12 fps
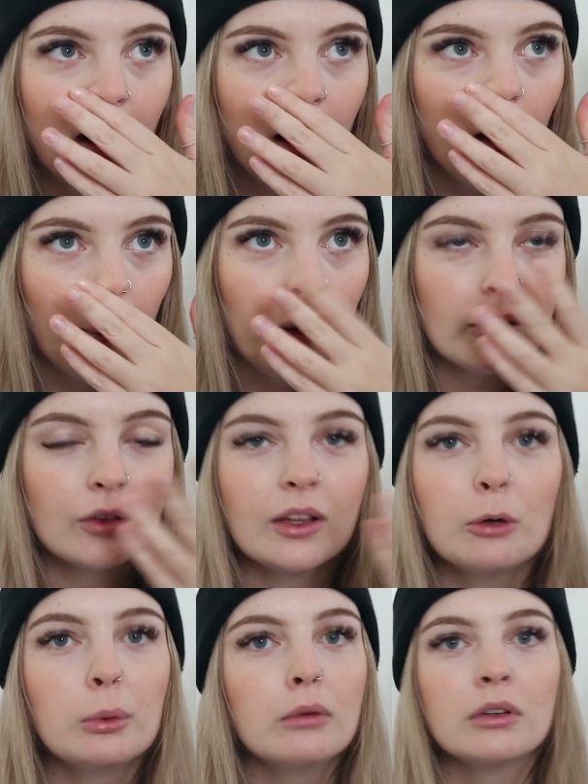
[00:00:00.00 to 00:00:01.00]
I don't
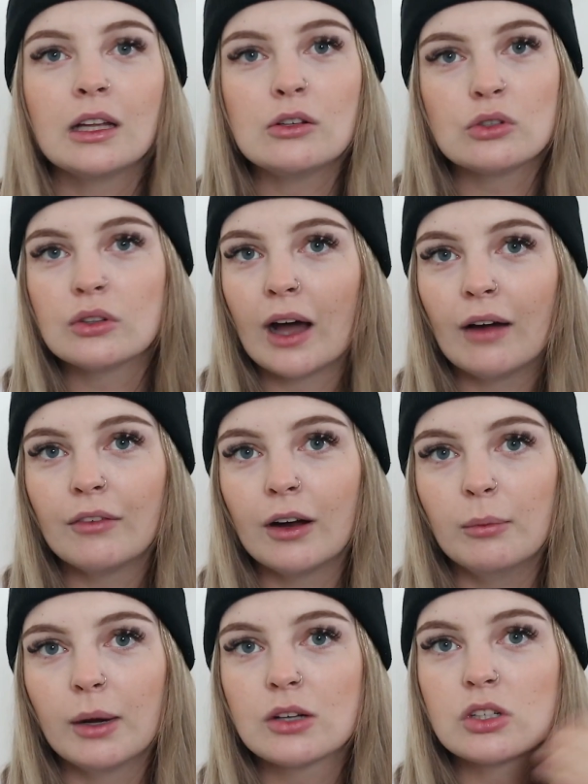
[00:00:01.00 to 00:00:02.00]
think we really do that
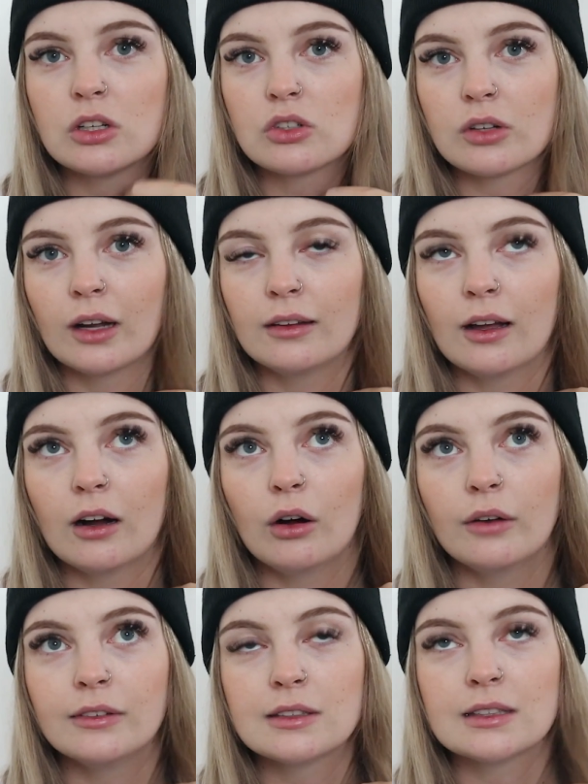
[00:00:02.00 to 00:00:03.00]
very much in Australia.
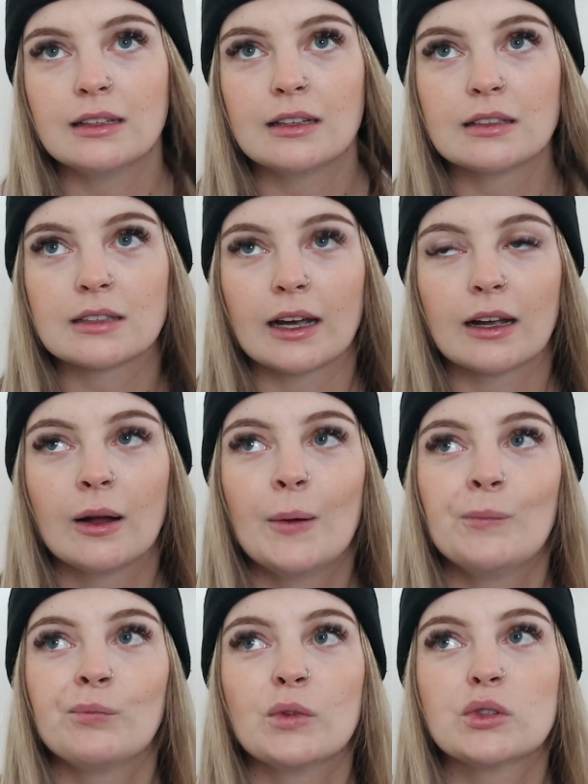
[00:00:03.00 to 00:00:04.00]
Obviously, there's like
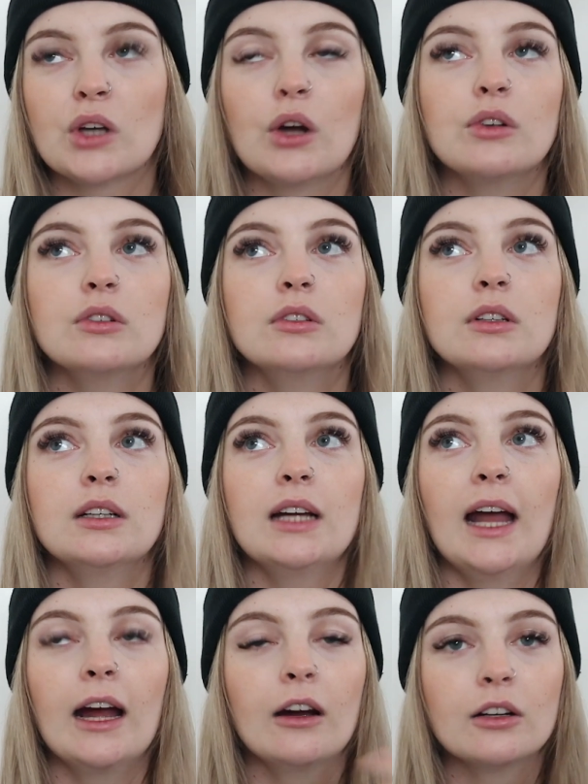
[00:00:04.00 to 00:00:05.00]
certain
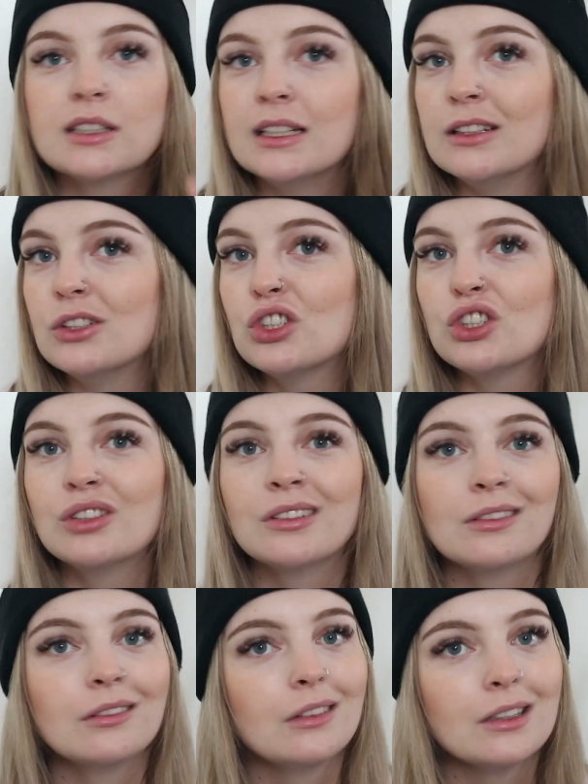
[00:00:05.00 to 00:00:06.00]
heritage
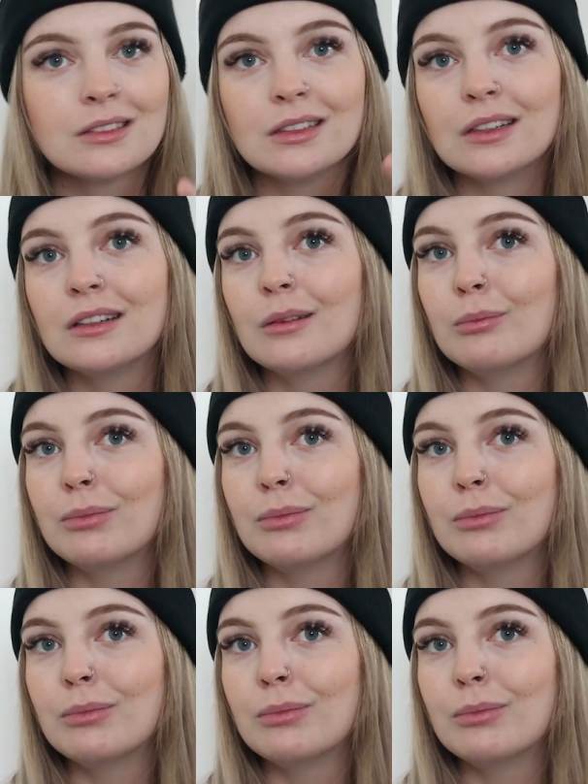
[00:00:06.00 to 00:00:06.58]
listed